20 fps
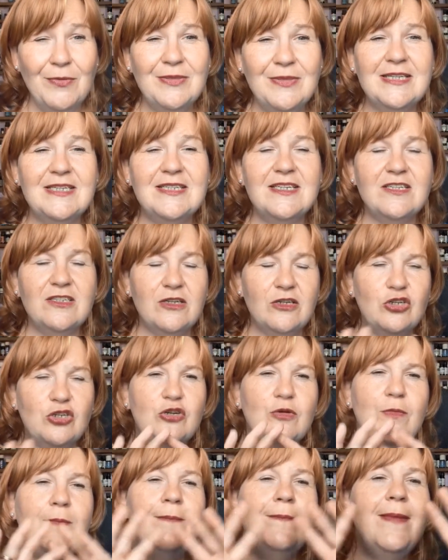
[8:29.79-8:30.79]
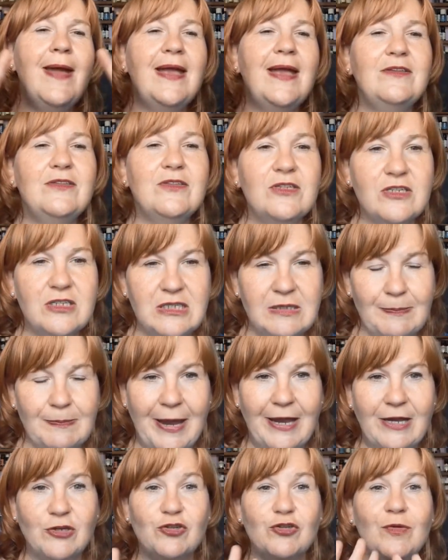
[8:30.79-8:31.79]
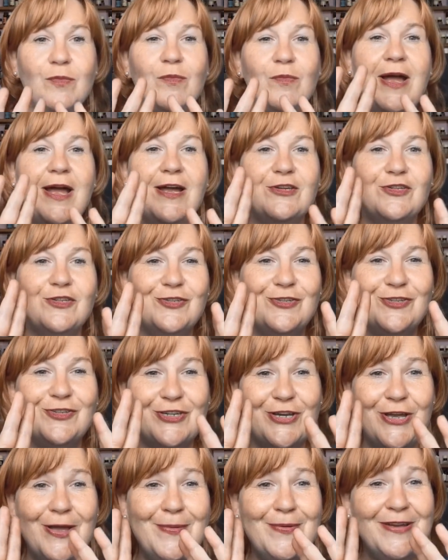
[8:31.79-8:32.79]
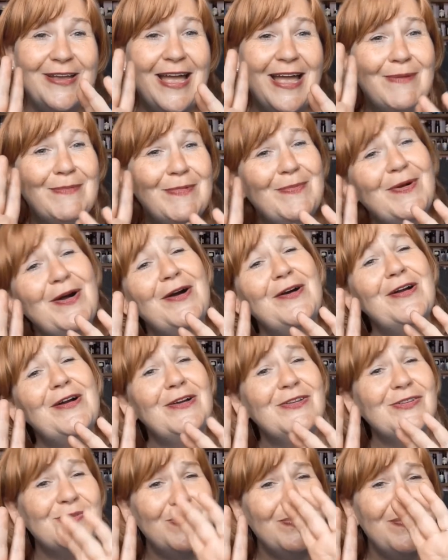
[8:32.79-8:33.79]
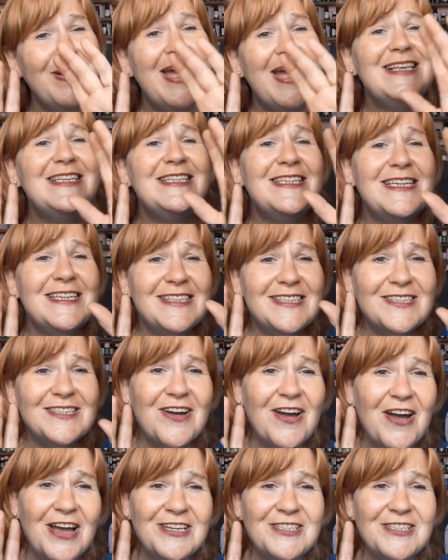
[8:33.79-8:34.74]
This is a tremendous spectrum where German chamomile goes, well, where did it start?